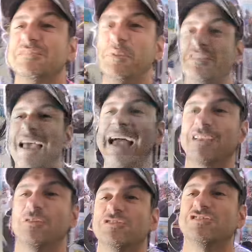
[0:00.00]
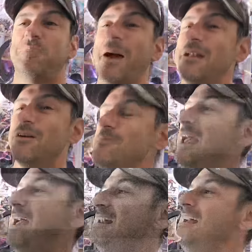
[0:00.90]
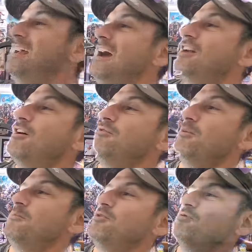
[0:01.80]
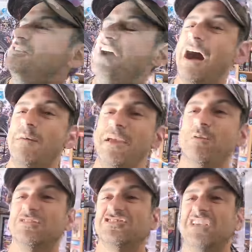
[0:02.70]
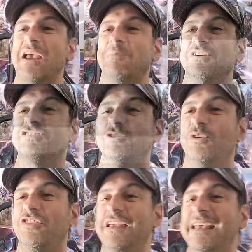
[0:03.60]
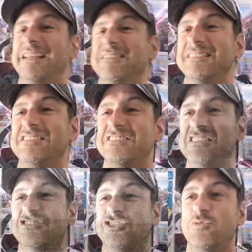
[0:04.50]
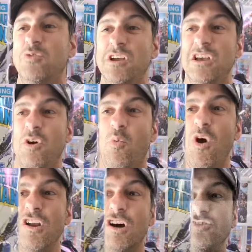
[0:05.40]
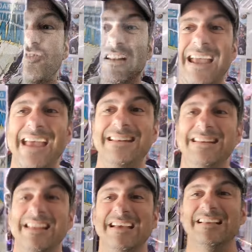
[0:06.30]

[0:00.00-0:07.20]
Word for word: Spectacular Spider-Man another mutant comic with saber in it. This is issue 119.